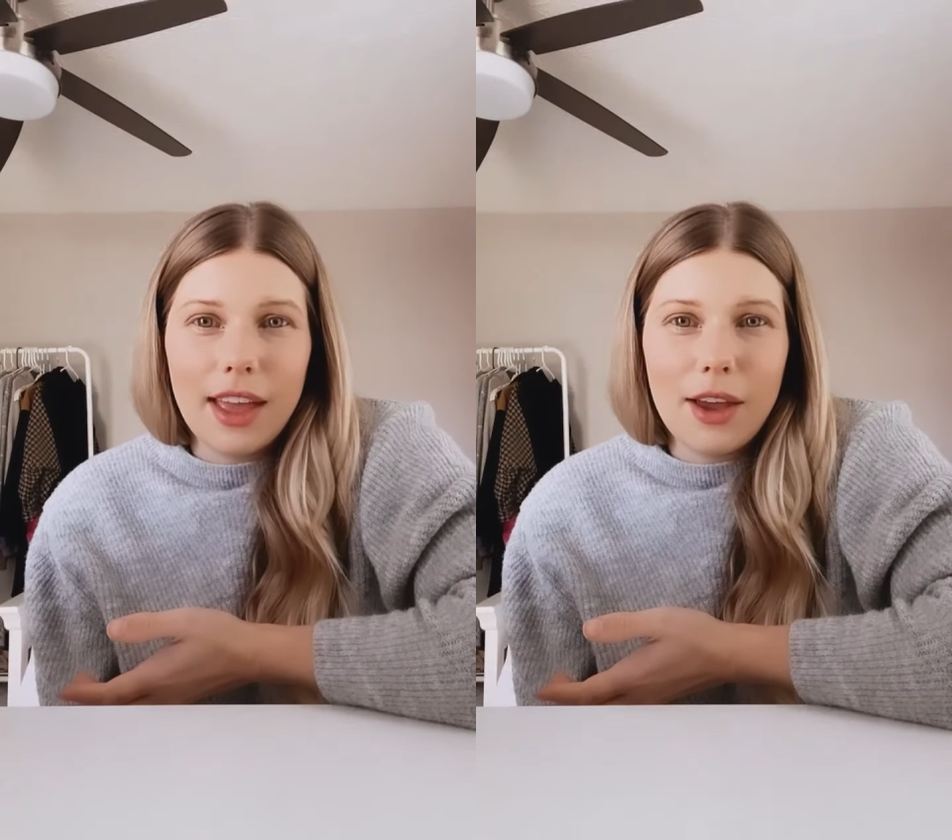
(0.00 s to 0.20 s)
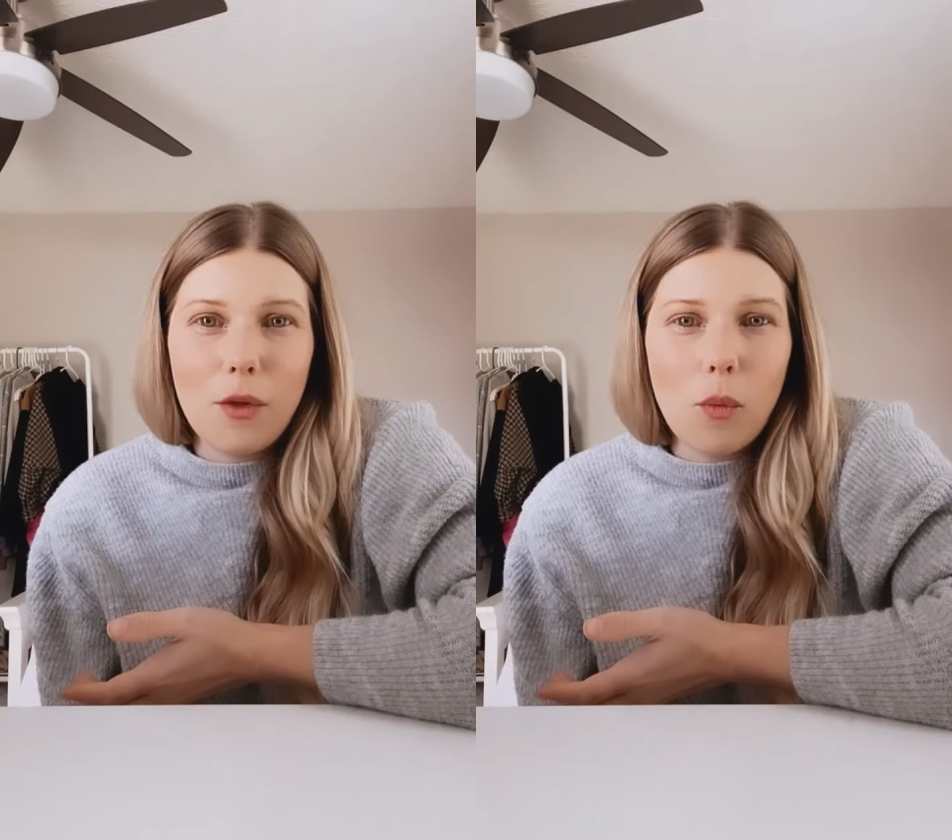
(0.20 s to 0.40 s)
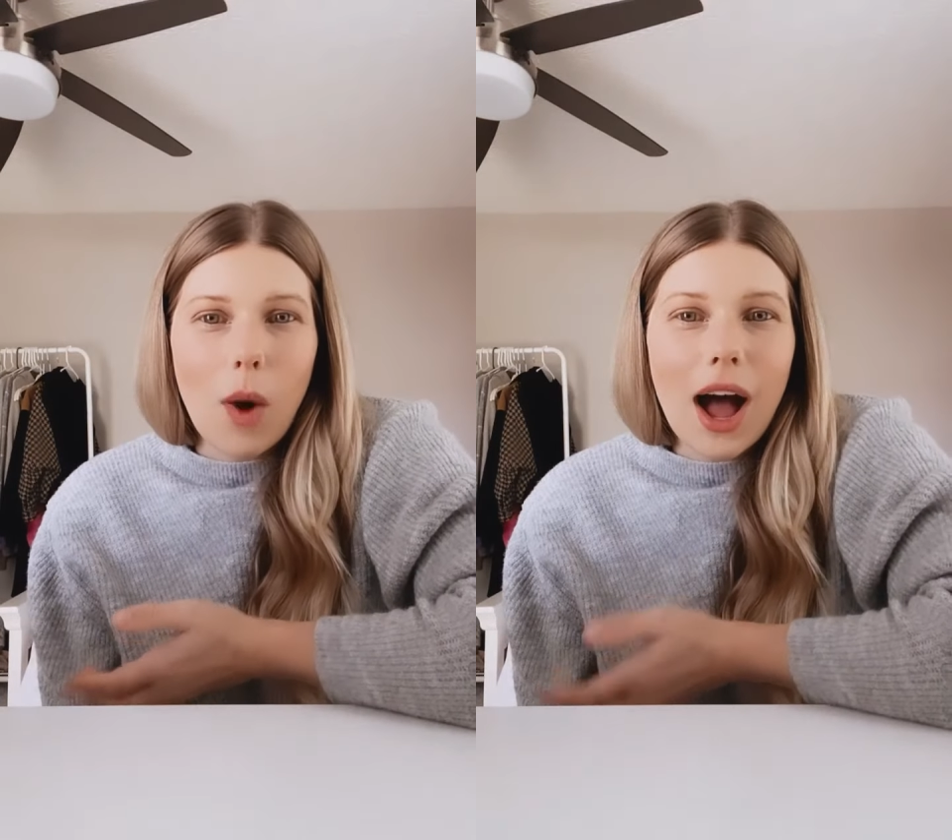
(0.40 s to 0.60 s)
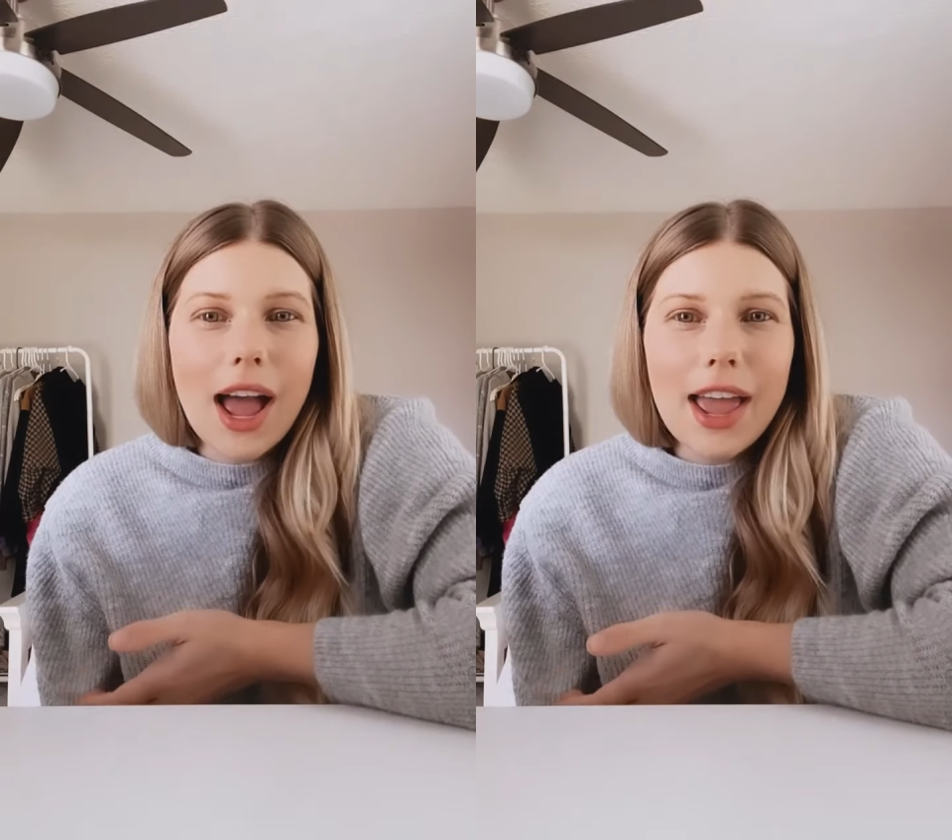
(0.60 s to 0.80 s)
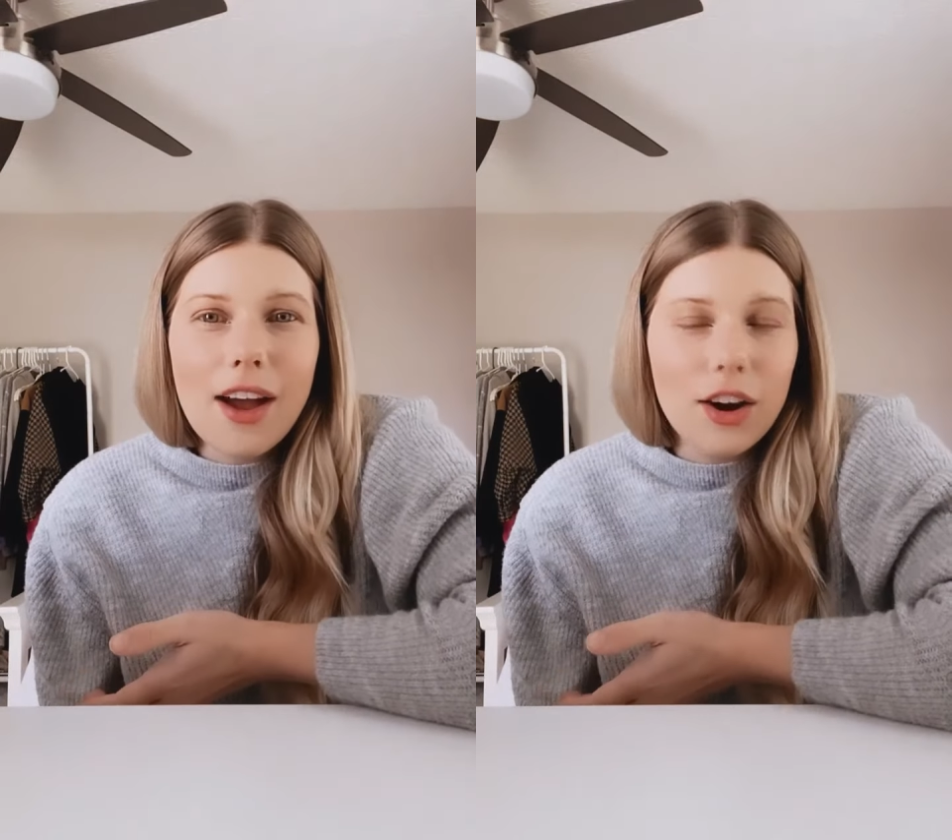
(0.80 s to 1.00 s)
Like
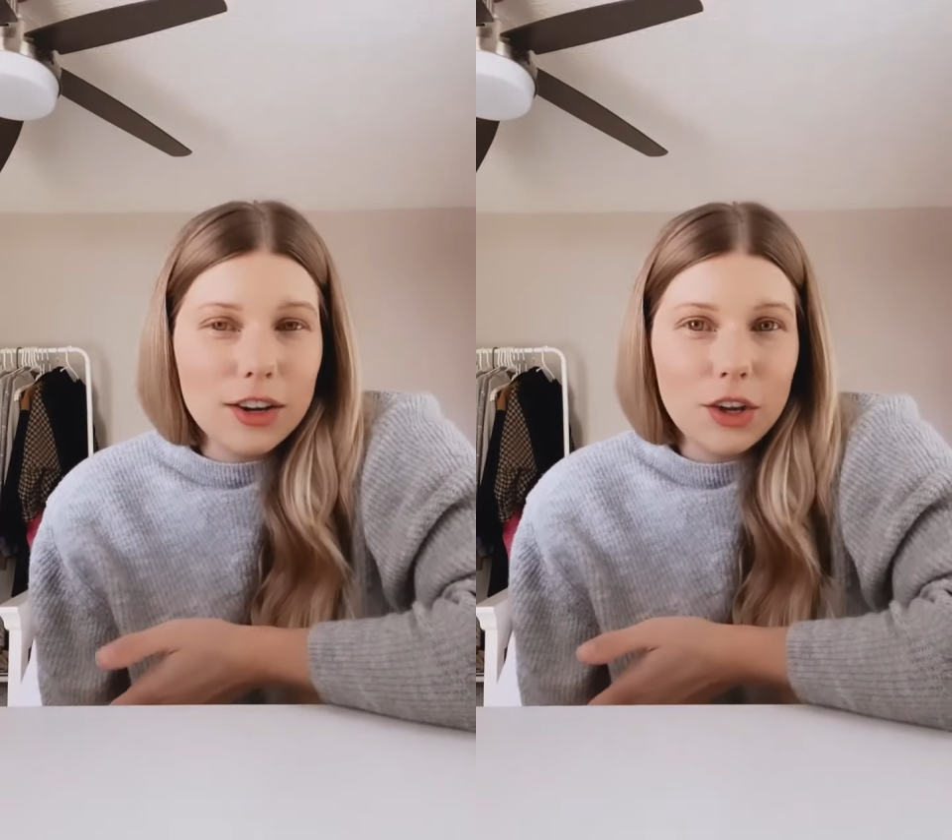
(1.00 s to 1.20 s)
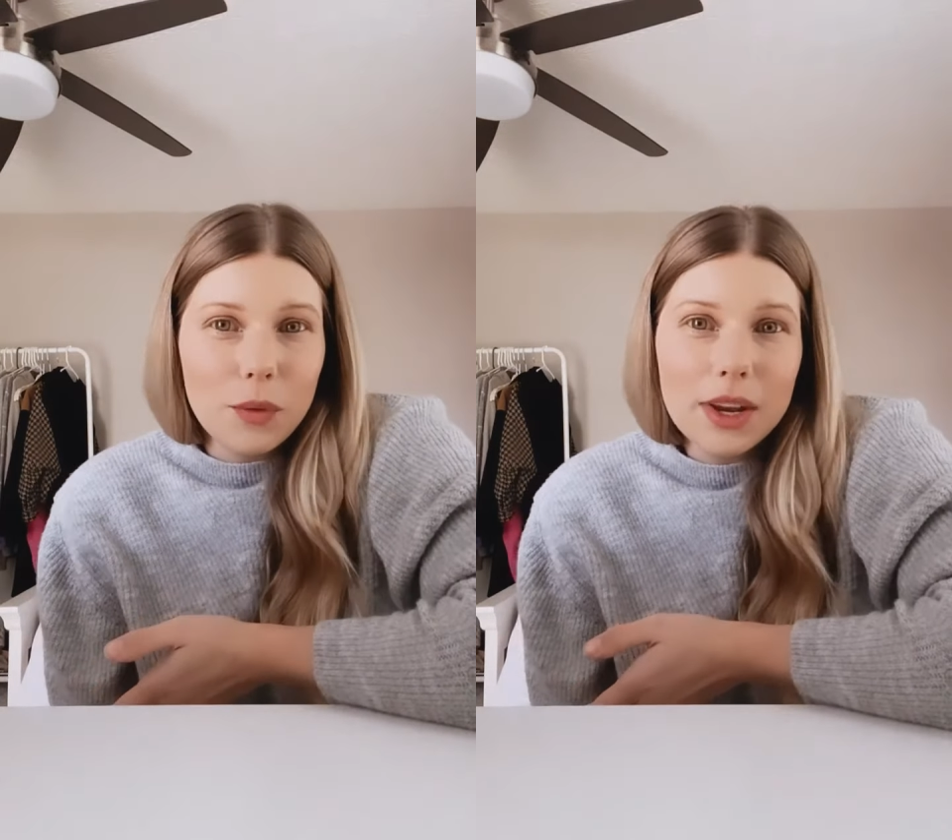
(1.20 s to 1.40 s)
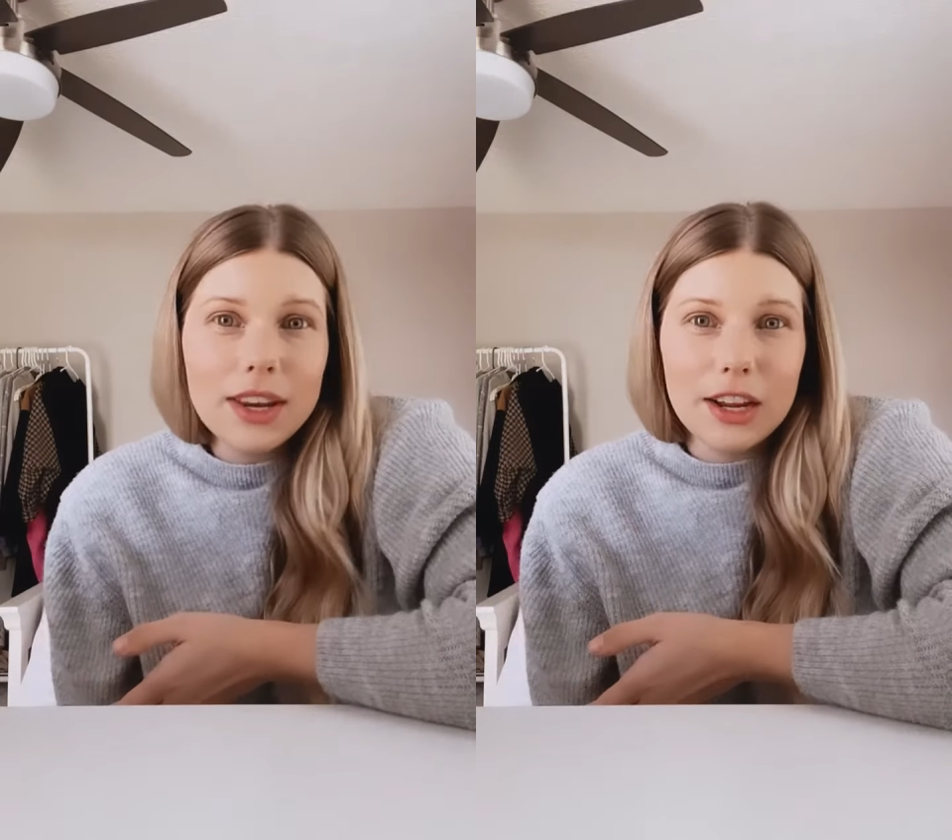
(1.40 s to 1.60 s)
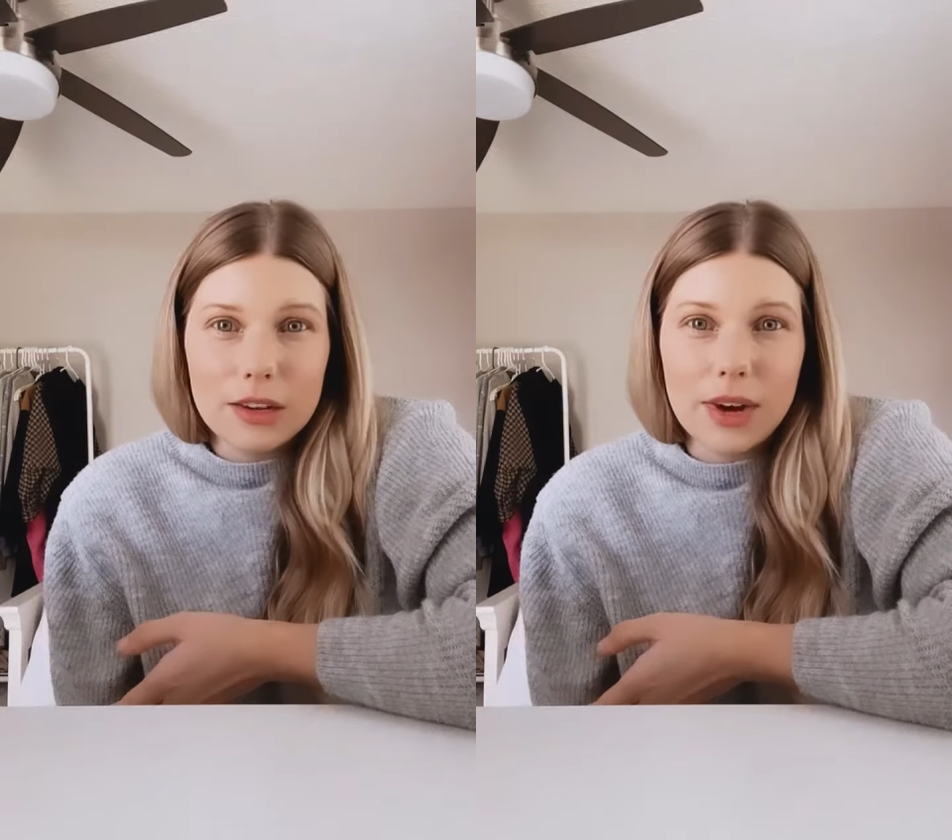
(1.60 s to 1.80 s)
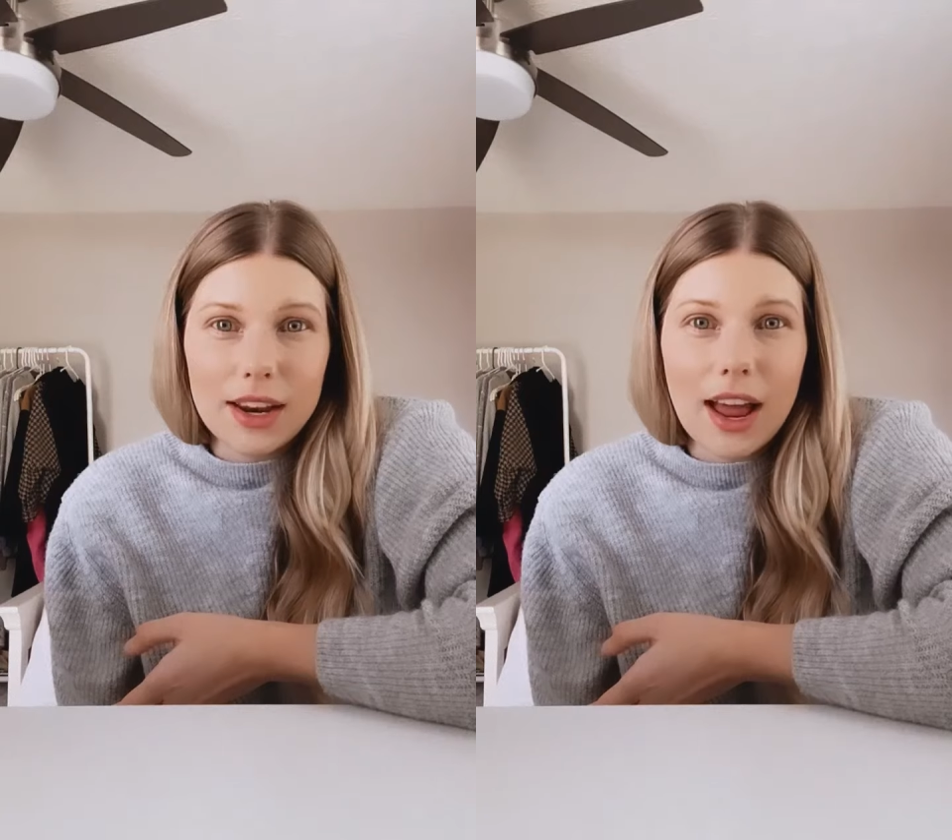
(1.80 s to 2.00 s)
why aren't you in here
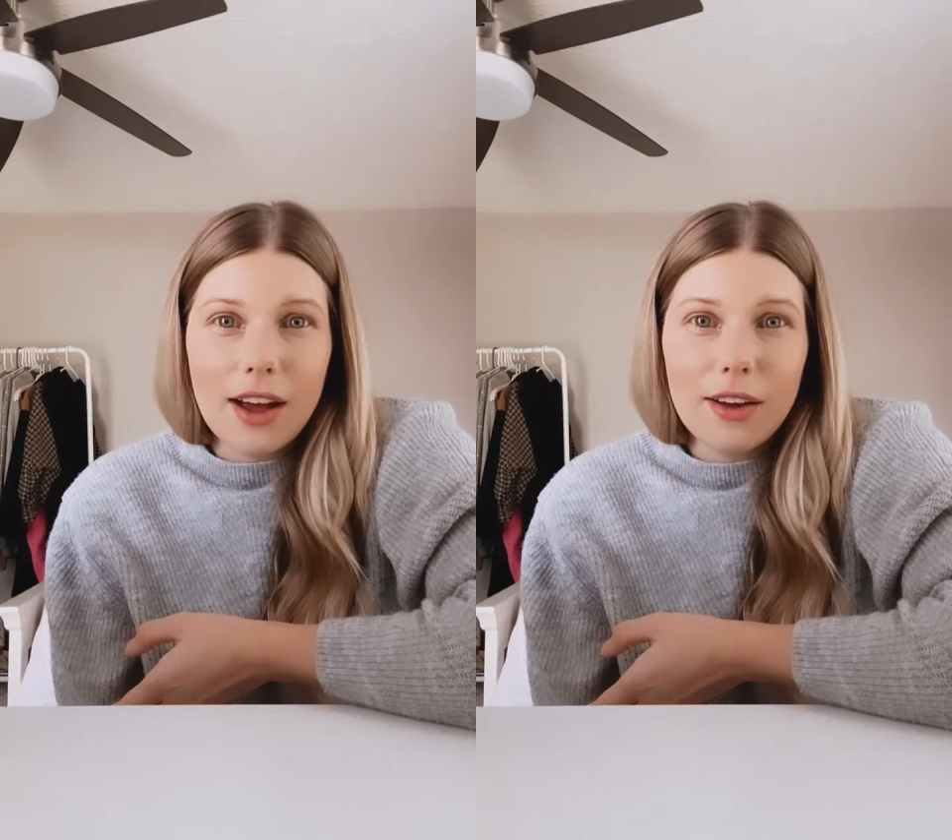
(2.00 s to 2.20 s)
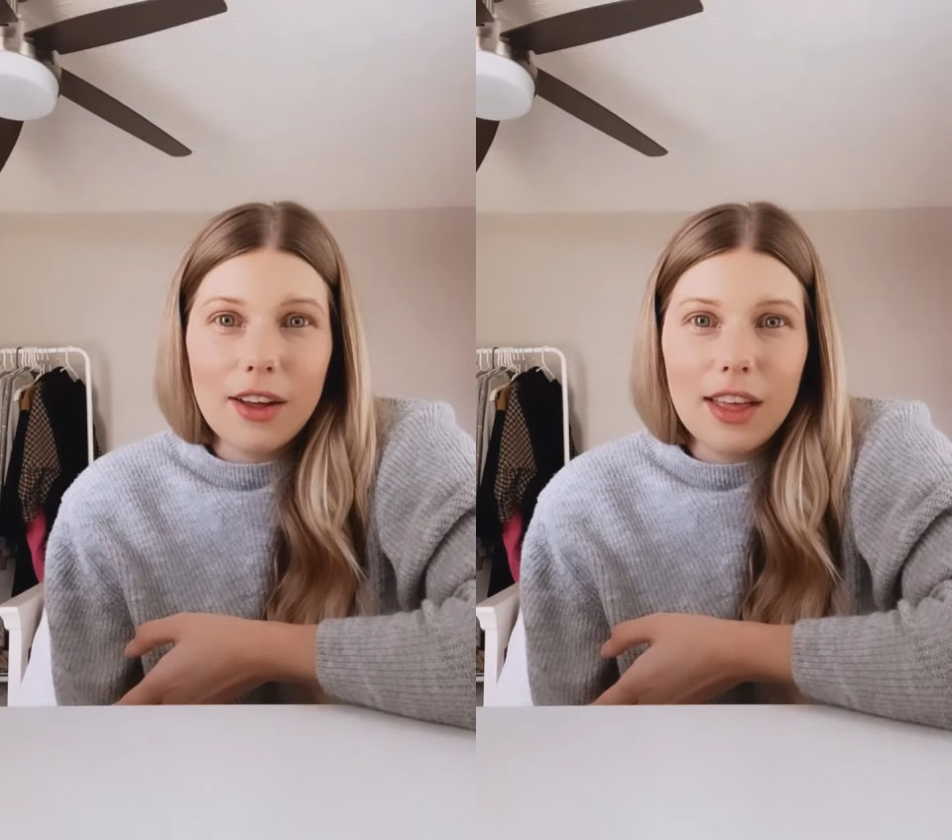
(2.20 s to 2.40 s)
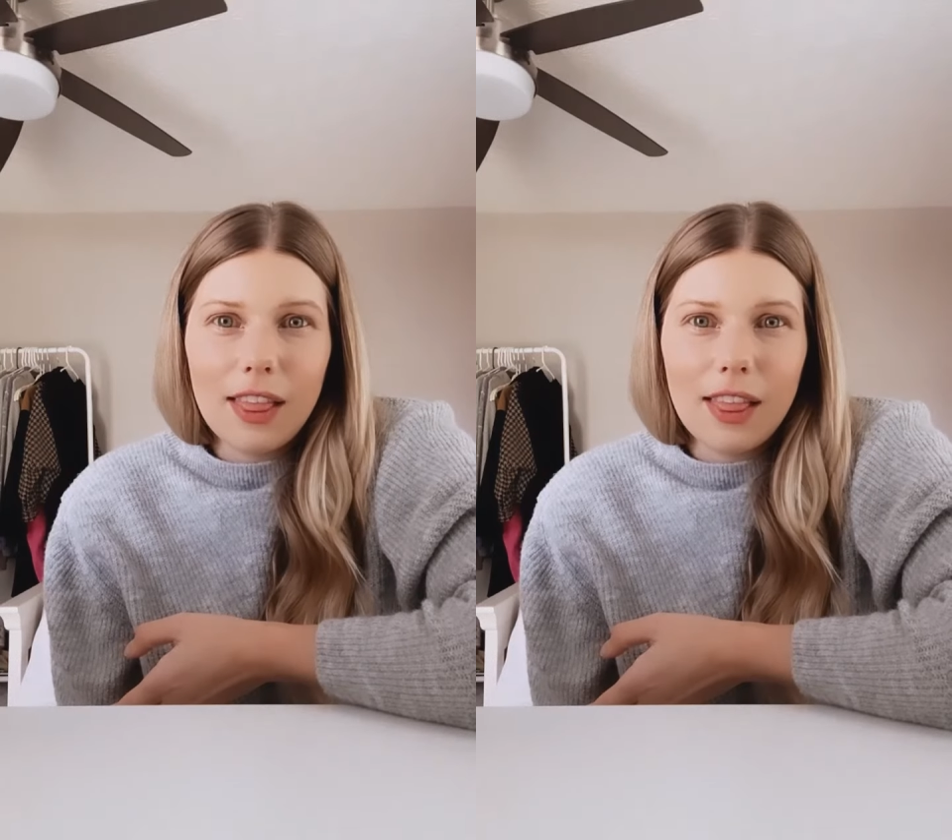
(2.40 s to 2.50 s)
right now?